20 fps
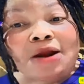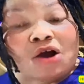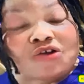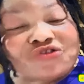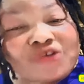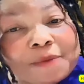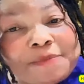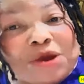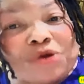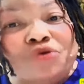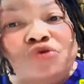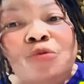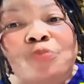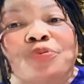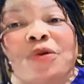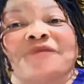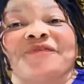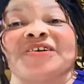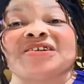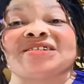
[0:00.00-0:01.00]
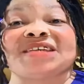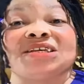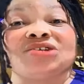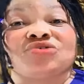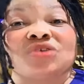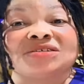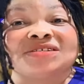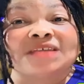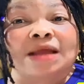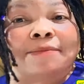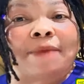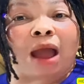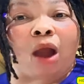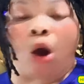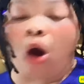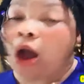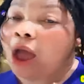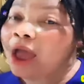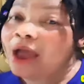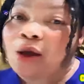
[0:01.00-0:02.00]
And also, me true prophets in
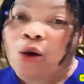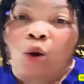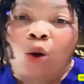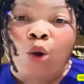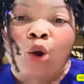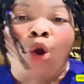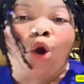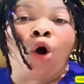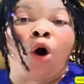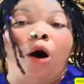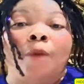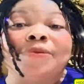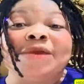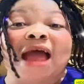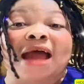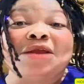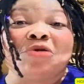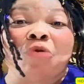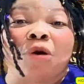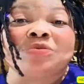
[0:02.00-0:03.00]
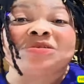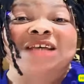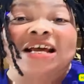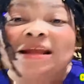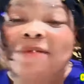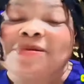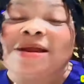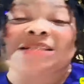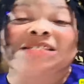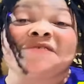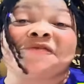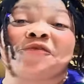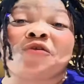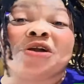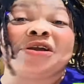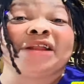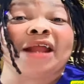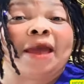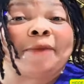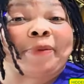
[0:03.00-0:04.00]
Josiah. Oh, be any womb.
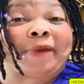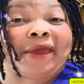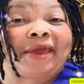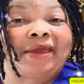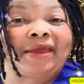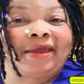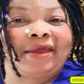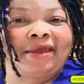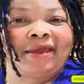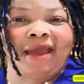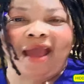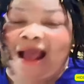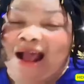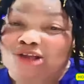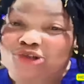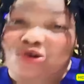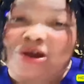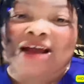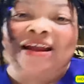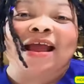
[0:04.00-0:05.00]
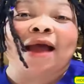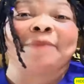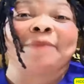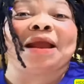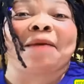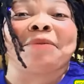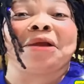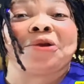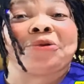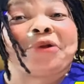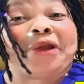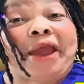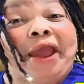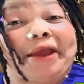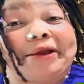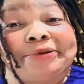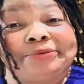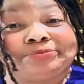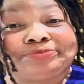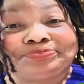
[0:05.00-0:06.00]
Celebrity phone in Epe. As we are, I mean, I'm a
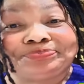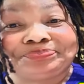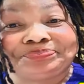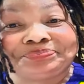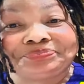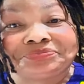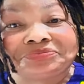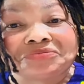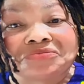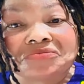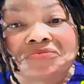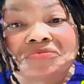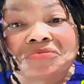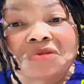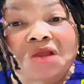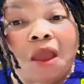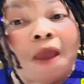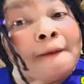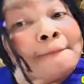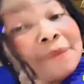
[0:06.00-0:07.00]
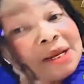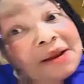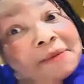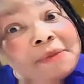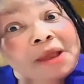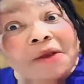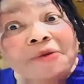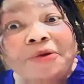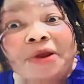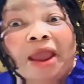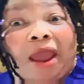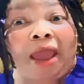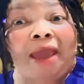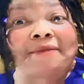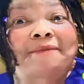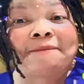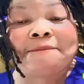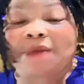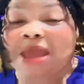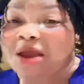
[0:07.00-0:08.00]
rare. Men, I'm a
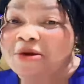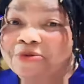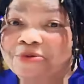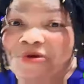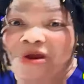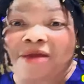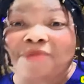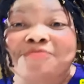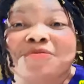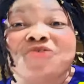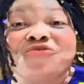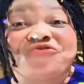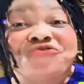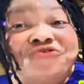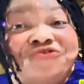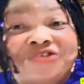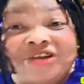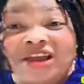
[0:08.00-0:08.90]
rare. Me rare.